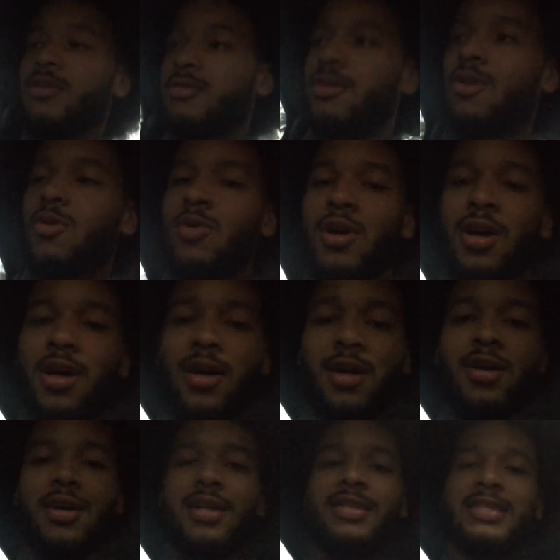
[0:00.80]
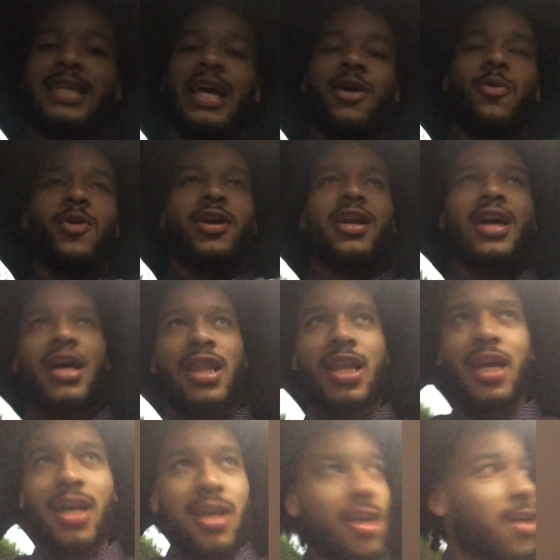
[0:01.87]
So uh, it's day one in
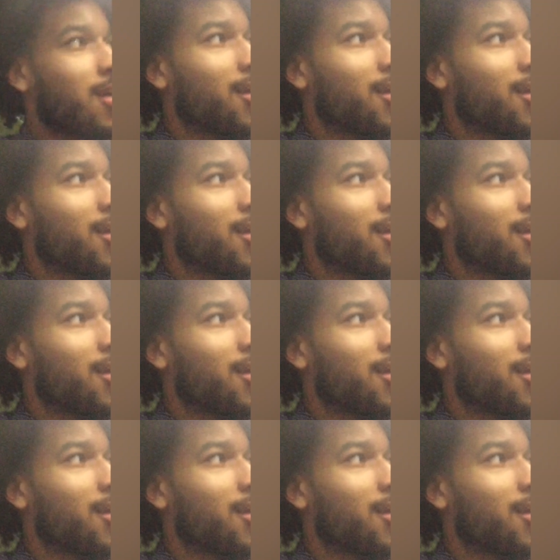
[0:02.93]
LA.